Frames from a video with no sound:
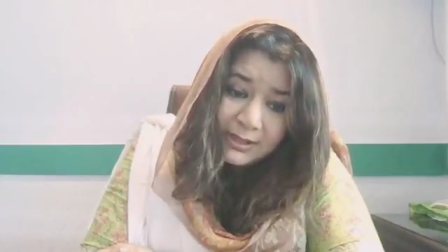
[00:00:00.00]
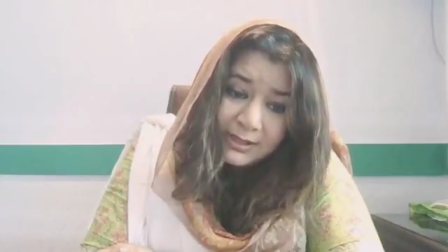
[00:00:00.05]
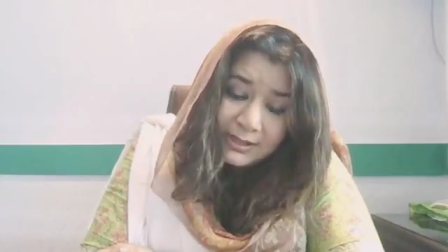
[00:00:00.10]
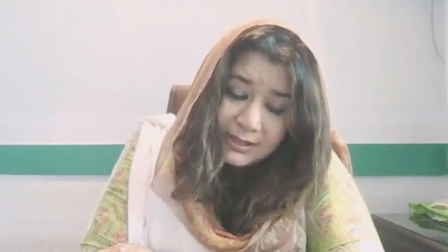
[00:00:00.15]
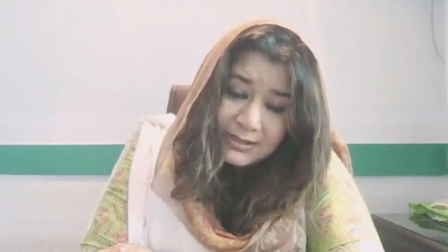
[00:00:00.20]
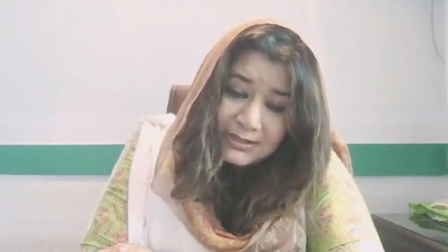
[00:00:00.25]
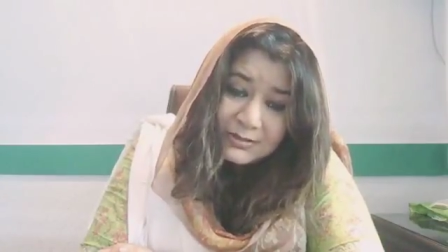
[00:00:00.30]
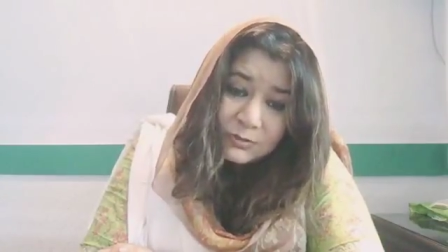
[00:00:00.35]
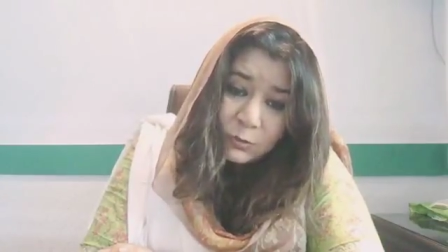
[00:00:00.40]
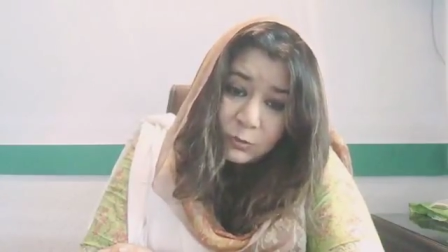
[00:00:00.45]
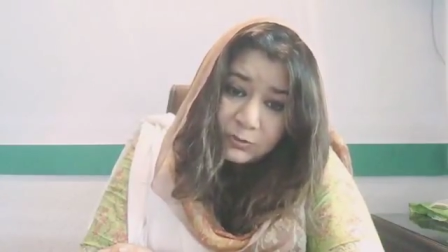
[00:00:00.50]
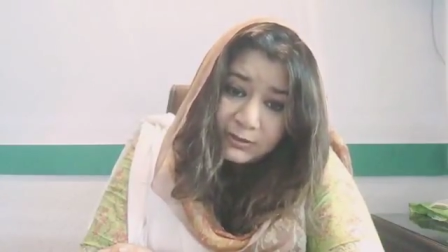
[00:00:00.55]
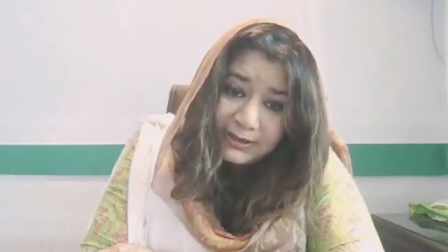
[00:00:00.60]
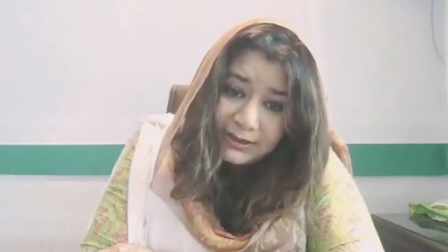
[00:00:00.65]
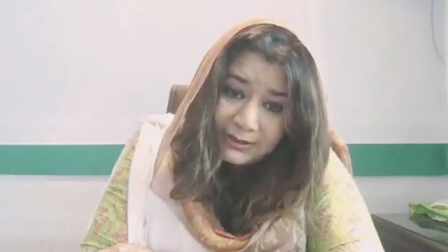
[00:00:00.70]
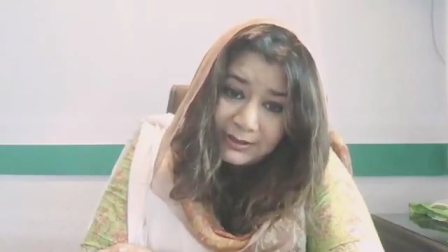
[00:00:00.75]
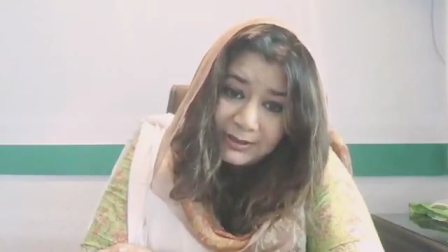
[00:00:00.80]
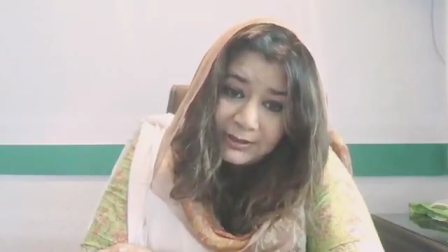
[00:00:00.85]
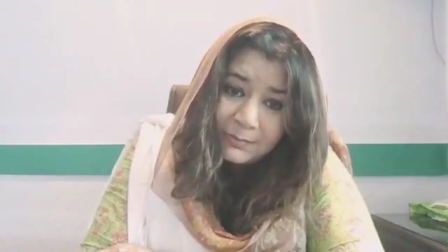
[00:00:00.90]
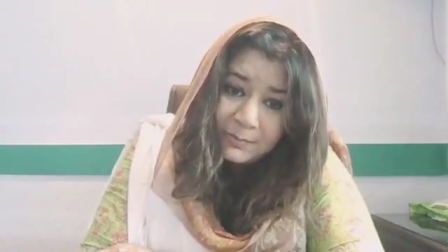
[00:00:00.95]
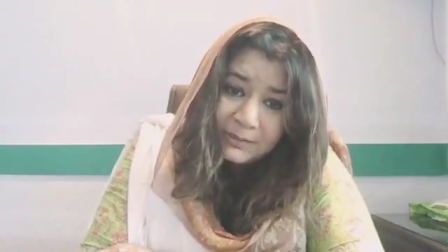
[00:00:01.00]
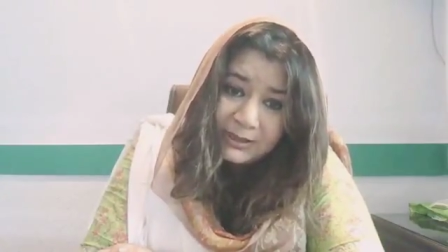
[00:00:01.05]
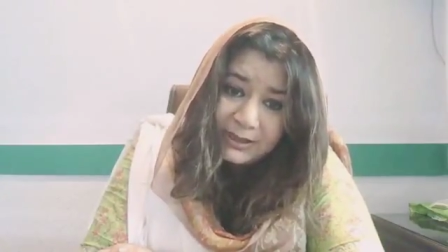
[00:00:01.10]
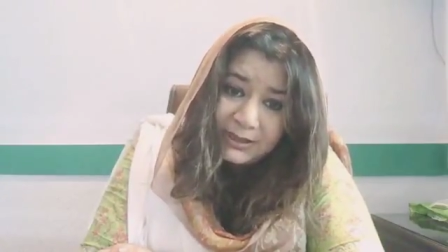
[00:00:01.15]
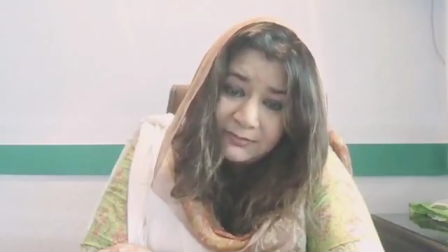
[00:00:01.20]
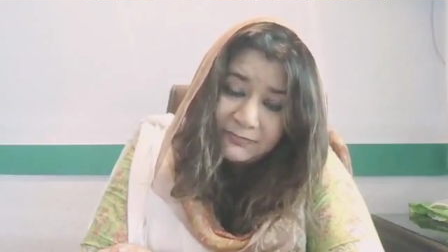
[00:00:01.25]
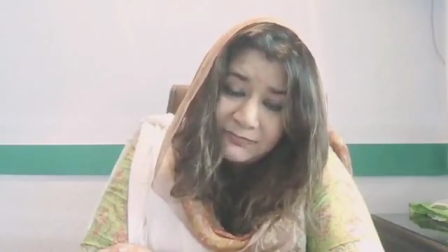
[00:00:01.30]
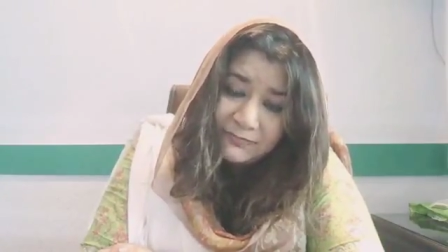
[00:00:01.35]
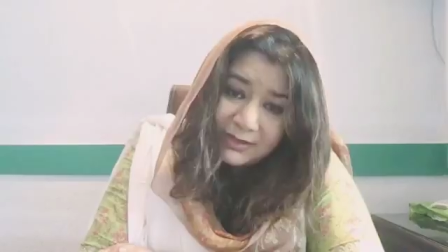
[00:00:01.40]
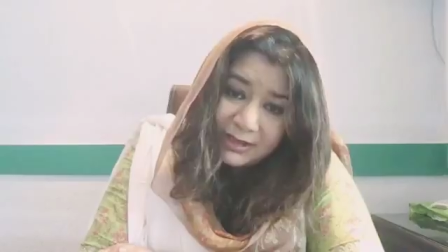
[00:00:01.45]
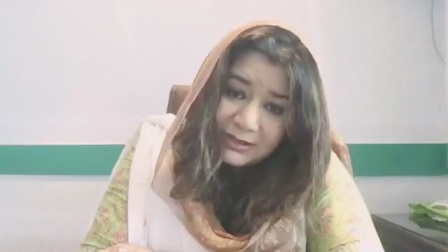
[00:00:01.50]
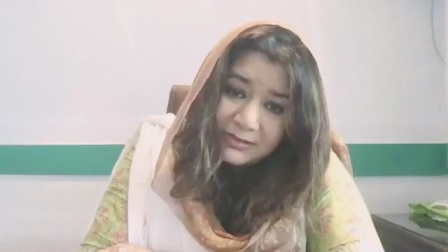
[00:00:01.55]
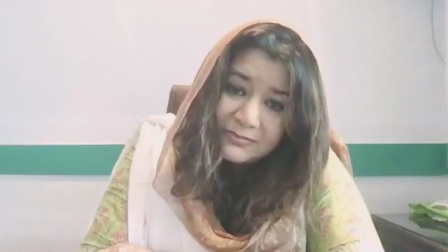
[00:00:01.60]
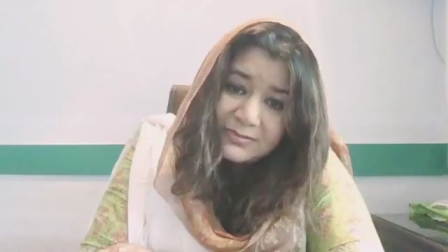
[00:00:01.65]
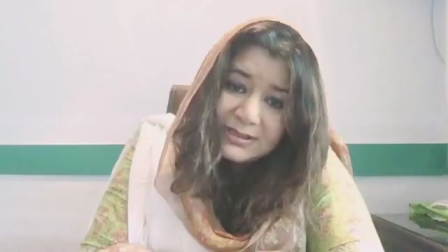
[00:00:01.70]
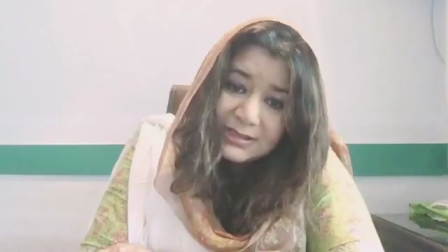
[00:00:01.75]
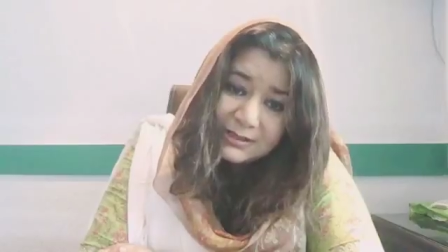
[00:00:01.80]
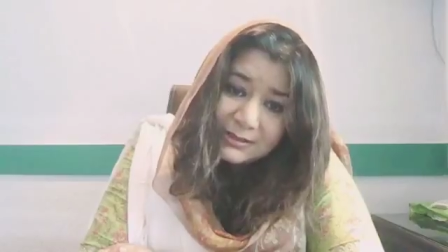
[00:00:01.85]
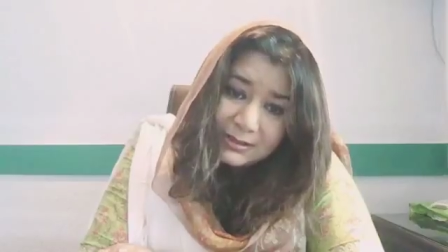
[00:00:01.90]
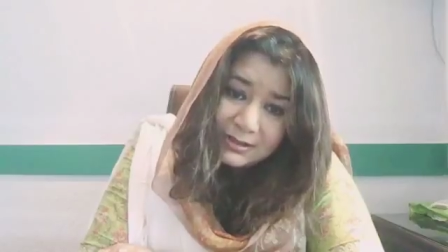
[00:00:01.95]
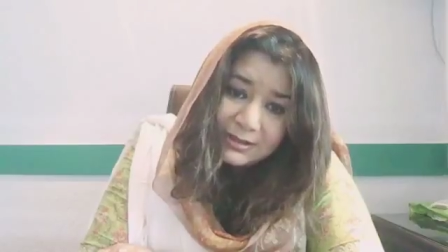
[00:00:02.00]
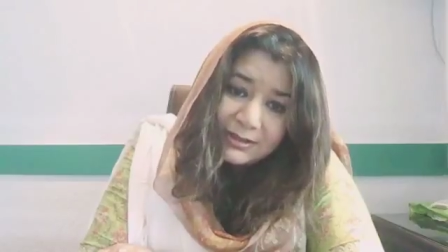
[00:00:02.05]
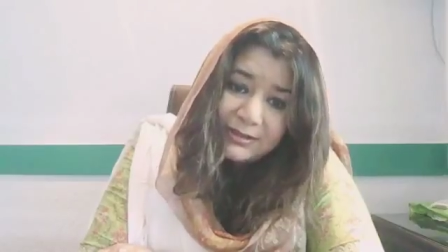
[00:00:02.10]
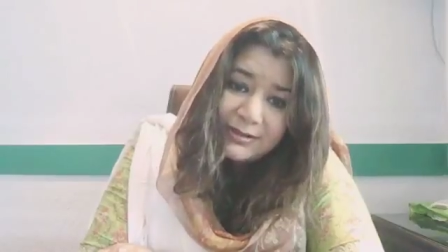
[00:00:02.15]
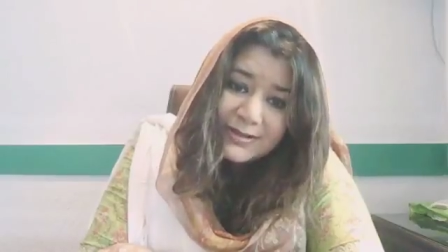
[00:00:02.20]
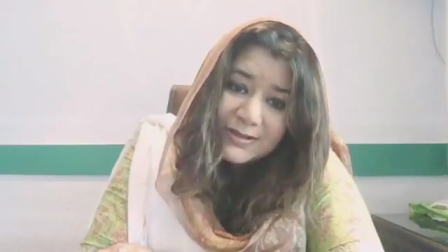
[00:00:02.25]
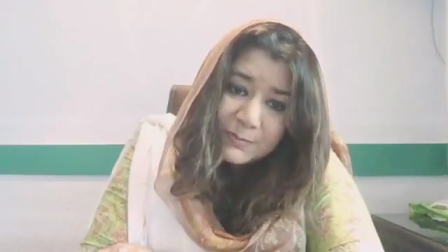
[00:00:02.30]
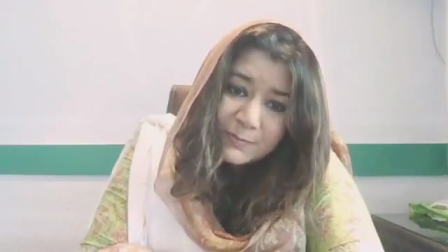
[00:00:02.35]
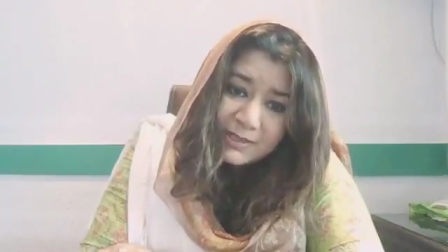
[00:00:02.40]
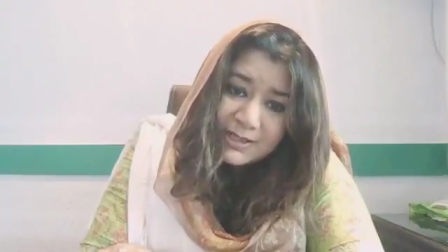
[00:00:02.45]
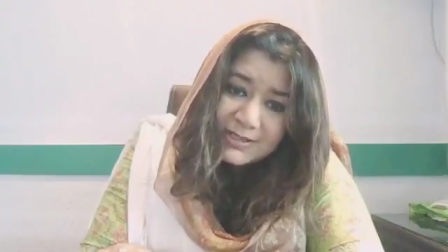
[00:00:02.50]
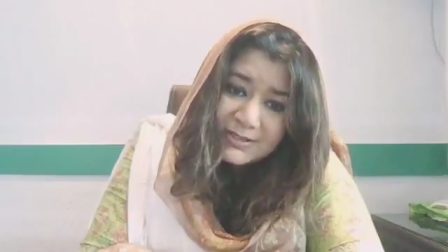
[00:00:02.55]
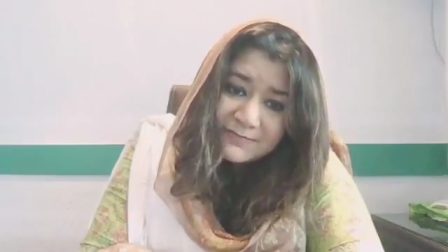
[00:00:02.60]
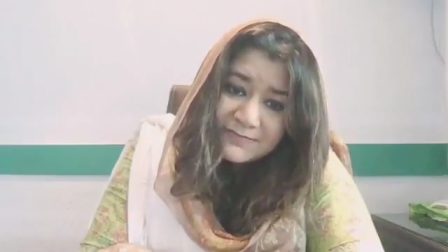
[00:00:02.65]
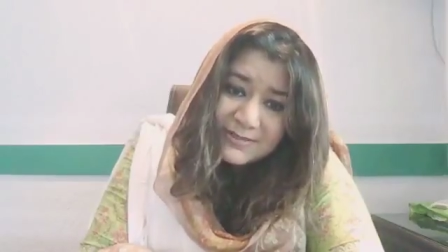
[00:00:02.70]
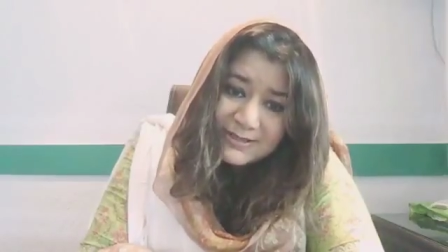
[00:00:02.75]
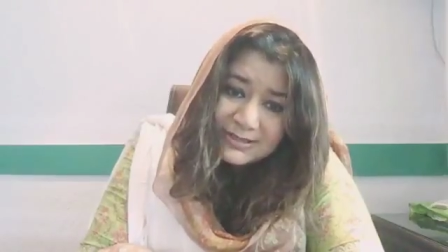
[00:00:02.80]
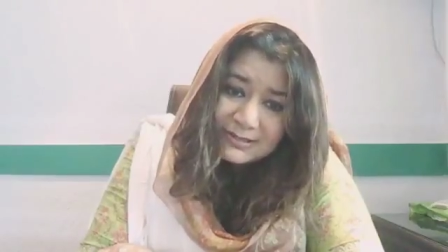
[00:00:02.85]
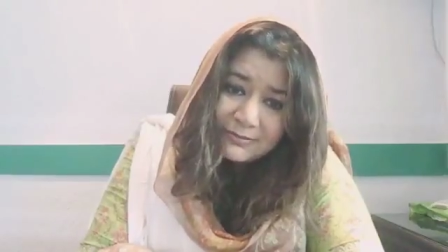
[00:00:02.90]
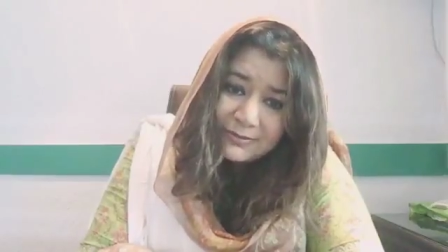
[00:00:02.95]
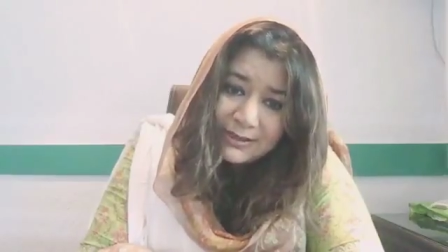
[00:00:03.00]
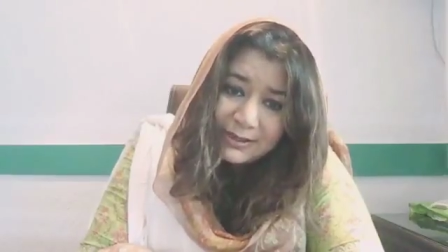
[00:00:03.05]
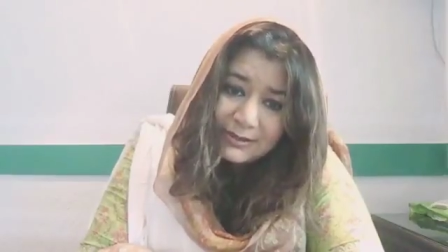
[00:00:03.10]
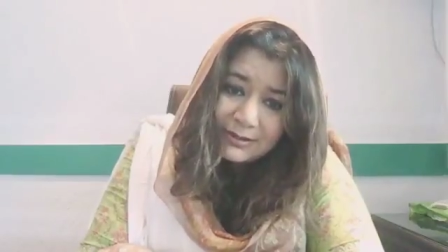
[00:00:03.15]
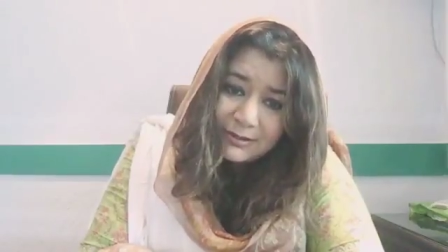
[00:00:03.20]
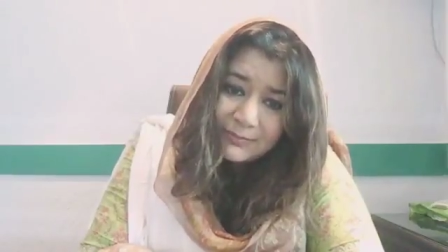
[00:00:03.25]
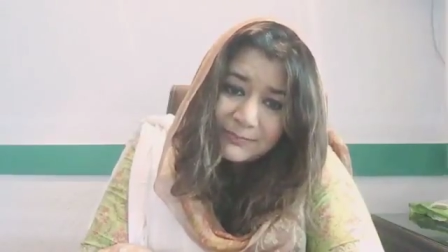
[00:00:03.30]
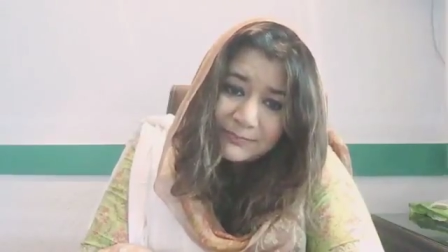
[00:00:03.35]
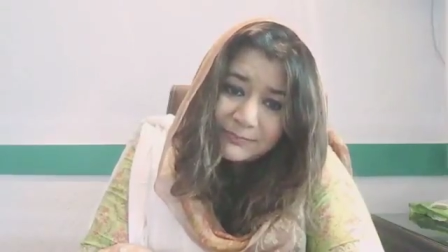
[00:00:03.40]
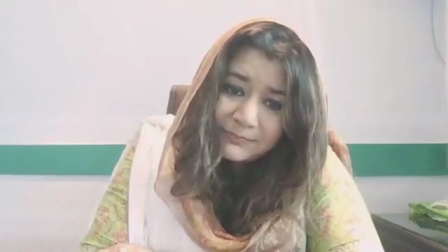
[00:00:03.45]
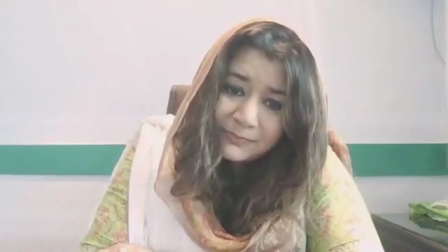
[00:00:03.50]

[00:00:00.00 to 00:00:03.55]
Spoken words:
his own airplane found in the airspace of Syria